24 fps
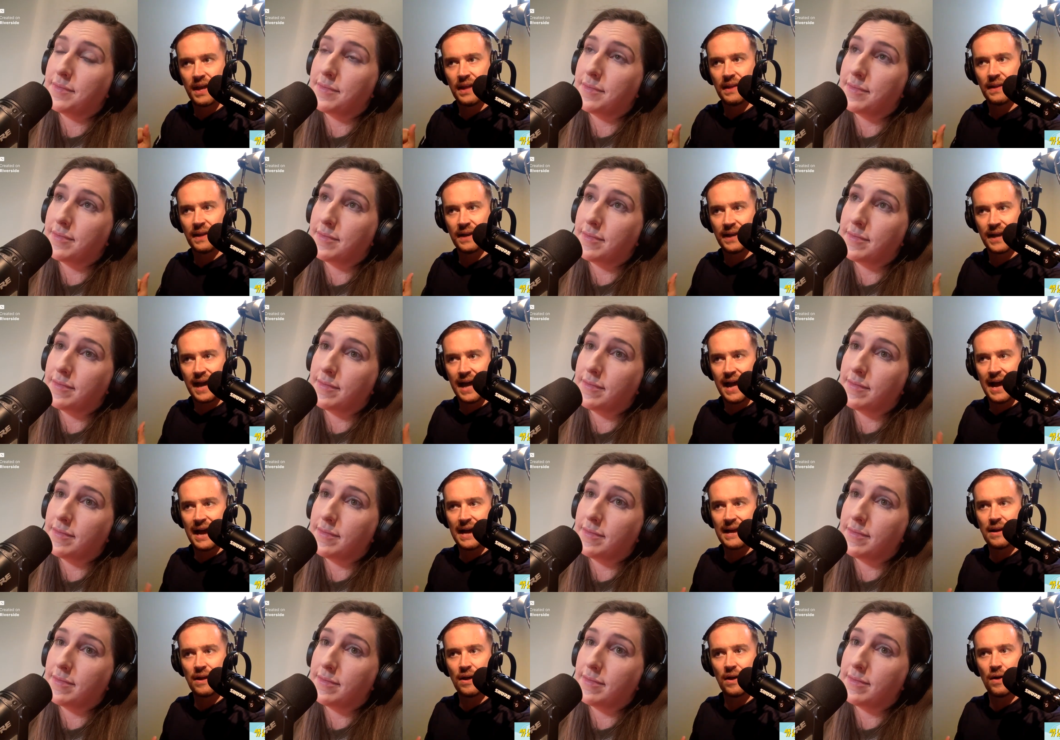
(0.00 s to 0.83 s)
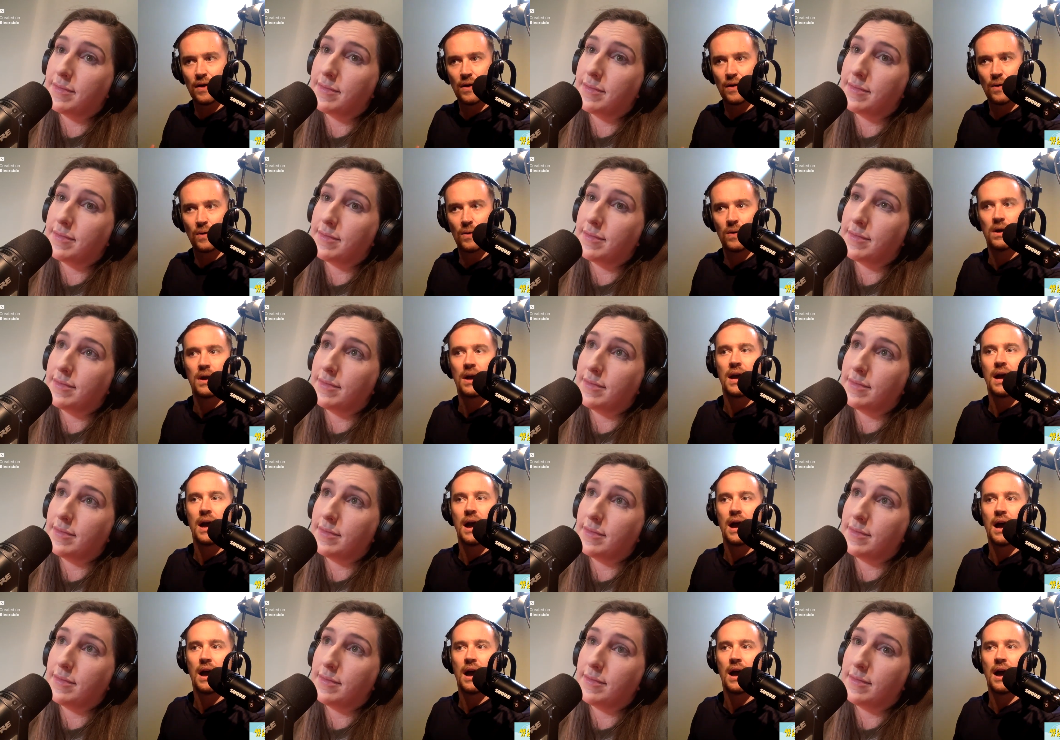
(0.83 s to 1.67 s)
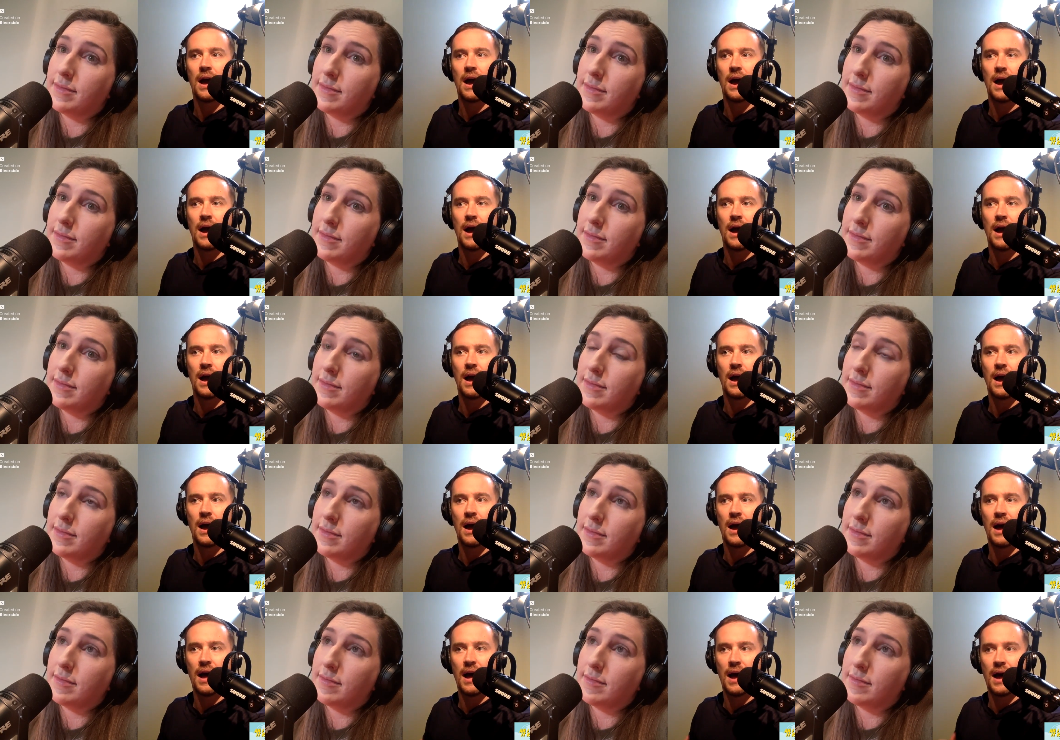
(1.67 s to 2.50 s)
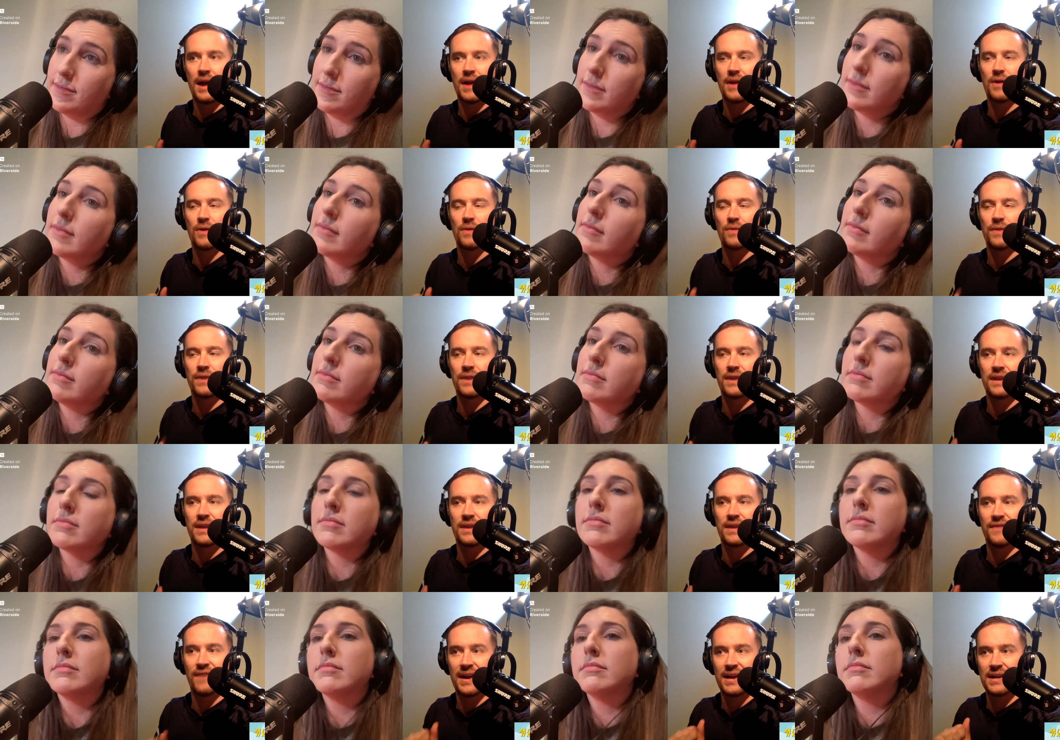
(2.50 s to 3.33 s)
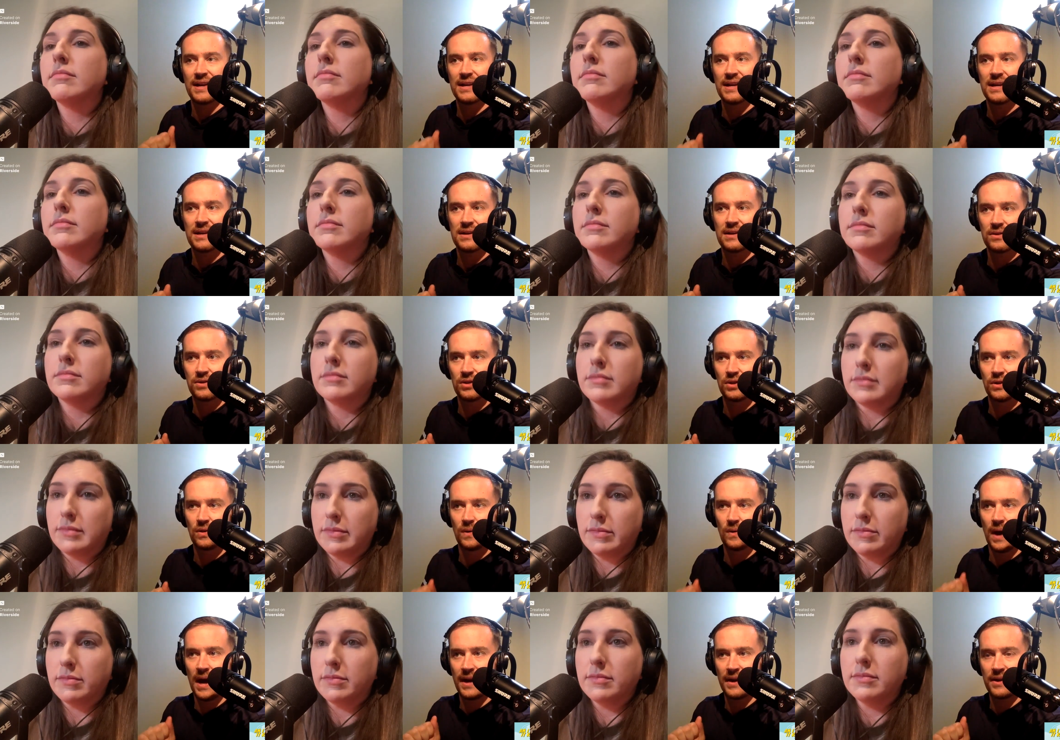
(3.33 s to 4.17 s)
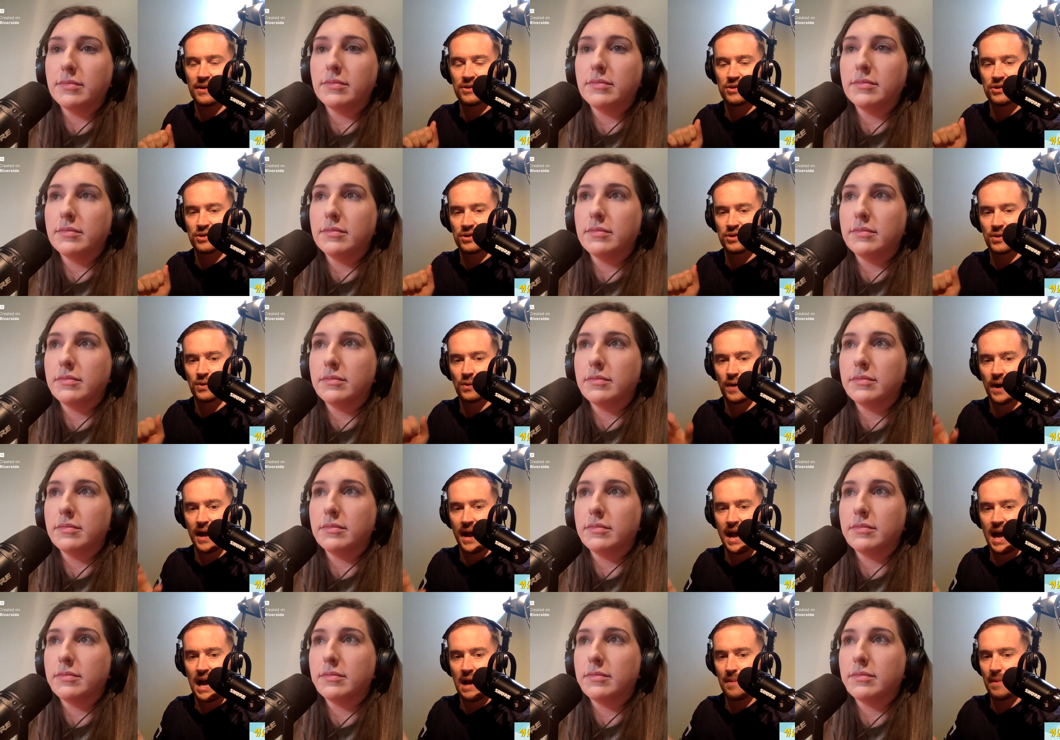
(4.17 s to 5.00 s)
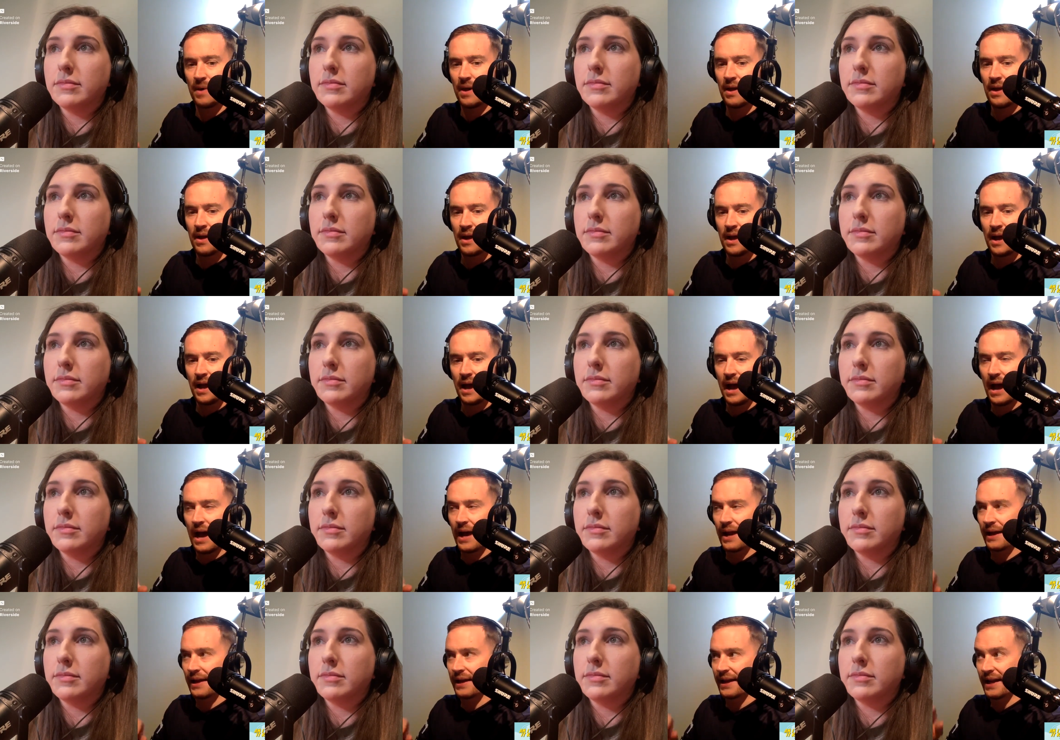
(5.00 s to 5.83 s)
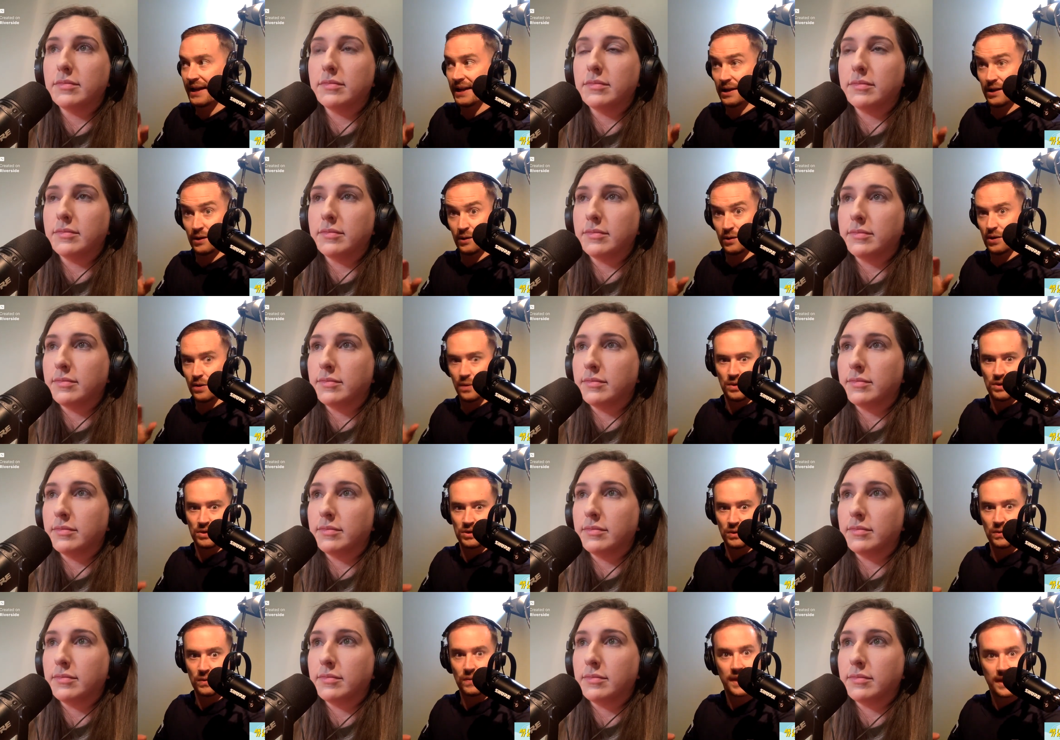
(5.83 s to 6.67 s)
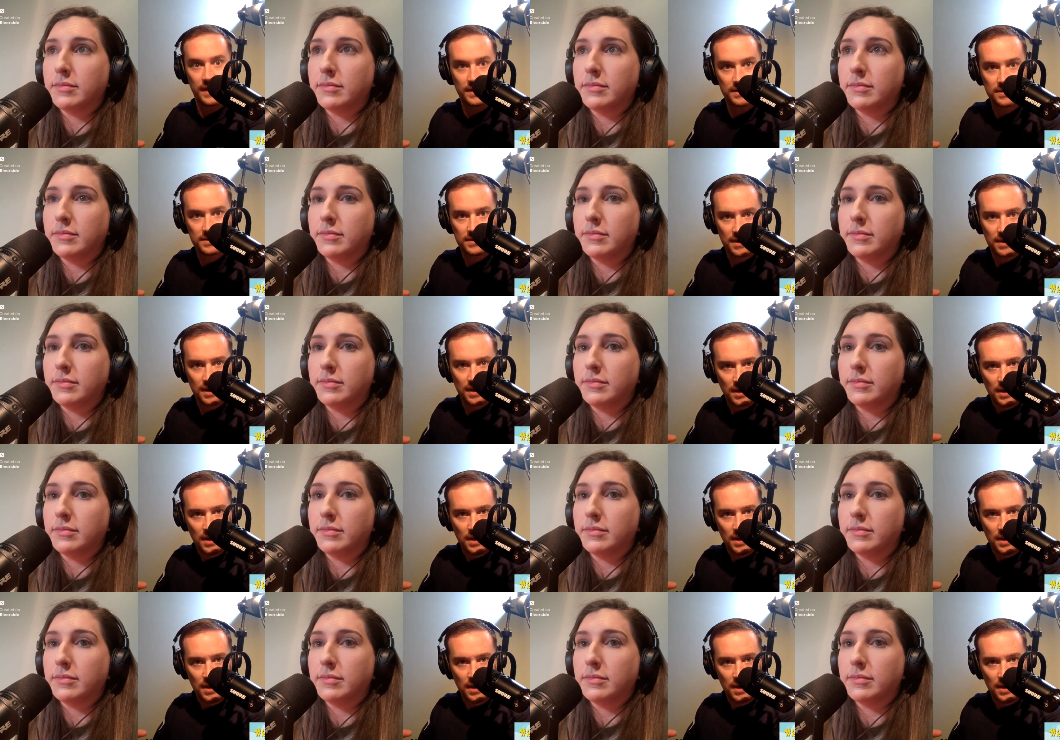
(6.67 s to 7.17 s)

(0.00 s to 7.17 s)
Speaker 1: Like I know I know that if I needed to, I could just grab I like I didn't know you could do this,